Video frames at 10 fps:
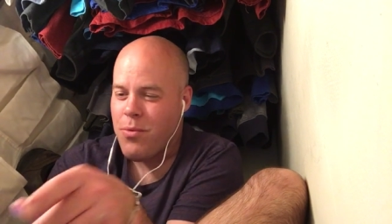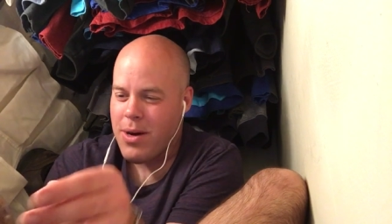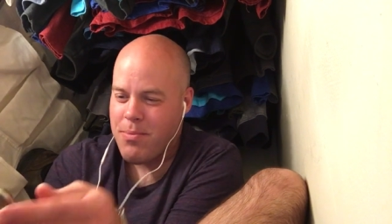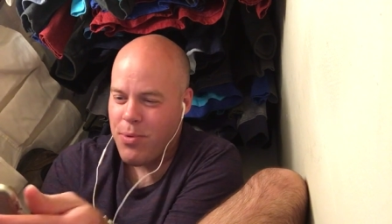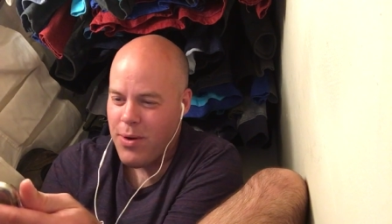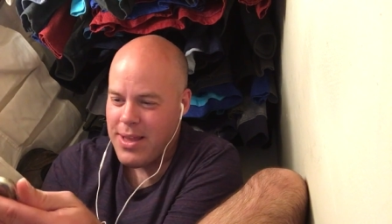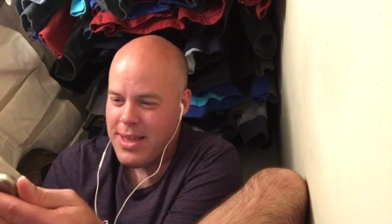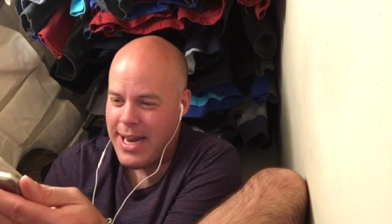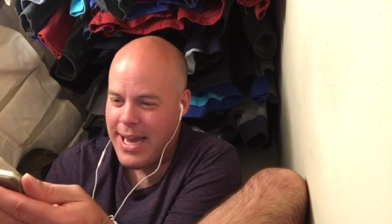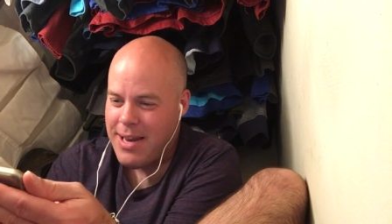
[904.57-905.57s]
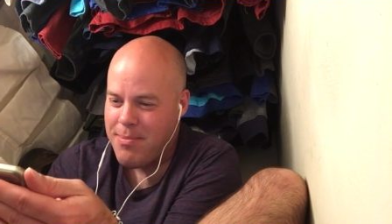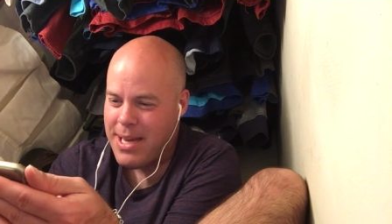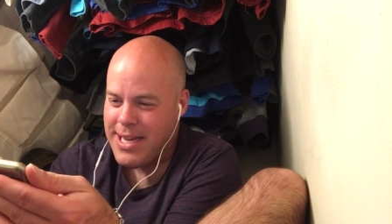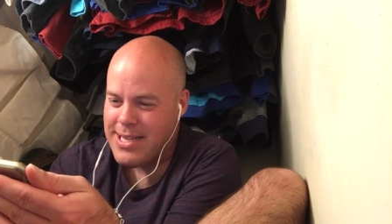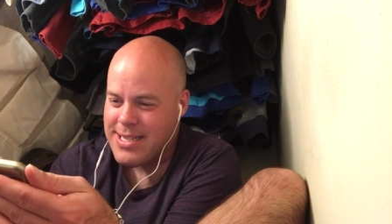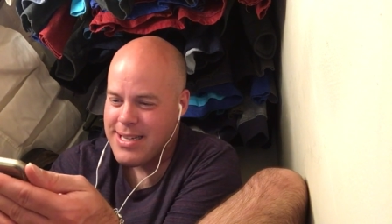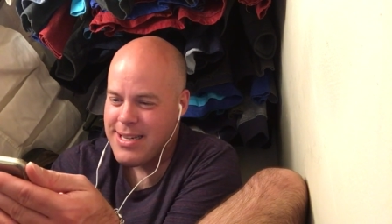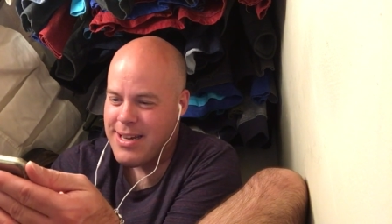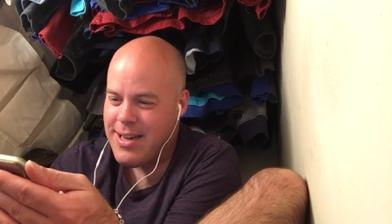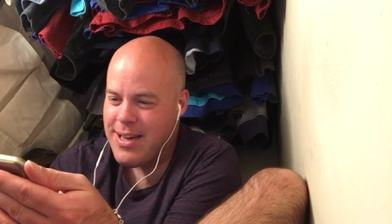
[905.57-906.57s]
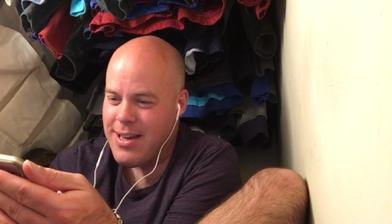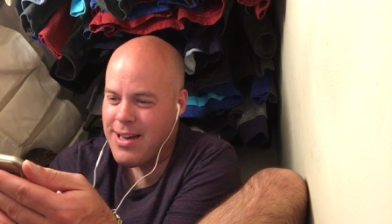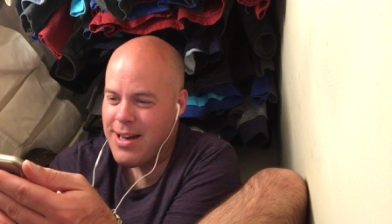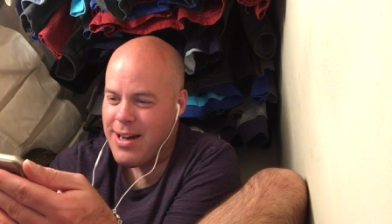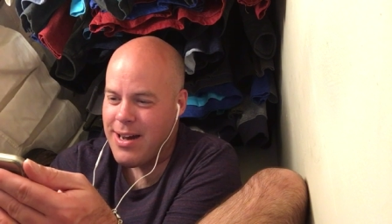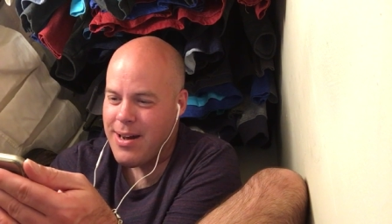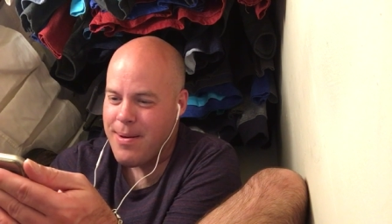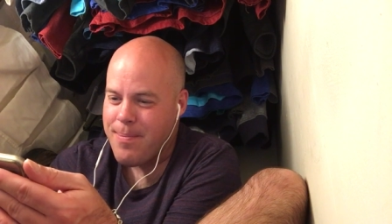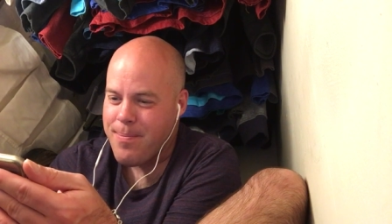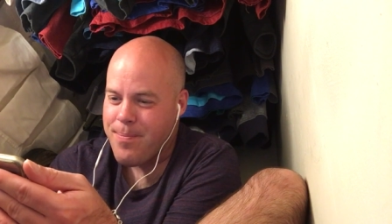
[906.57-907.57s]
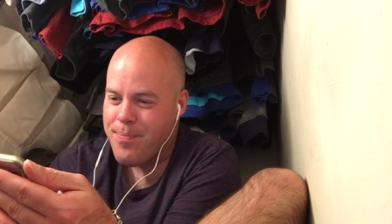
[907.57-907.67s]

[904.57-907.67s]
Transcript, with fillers: one point that I had missed. Um,